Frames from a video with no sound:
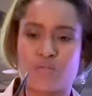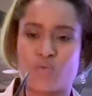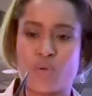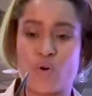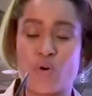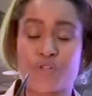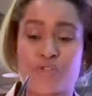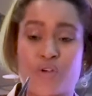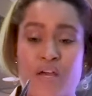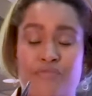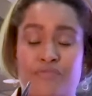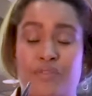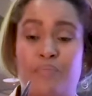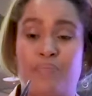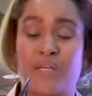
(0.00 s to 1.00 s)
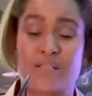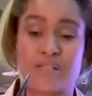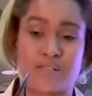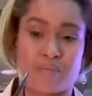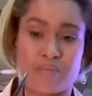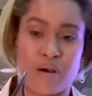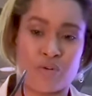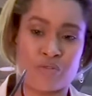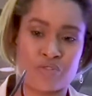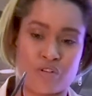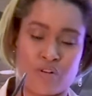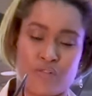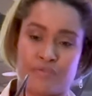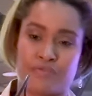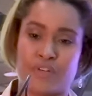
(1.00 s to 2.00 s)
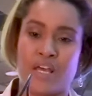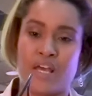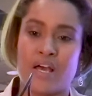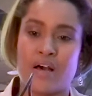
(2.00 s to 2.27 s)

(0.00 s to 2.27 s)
we also have the biggest amount of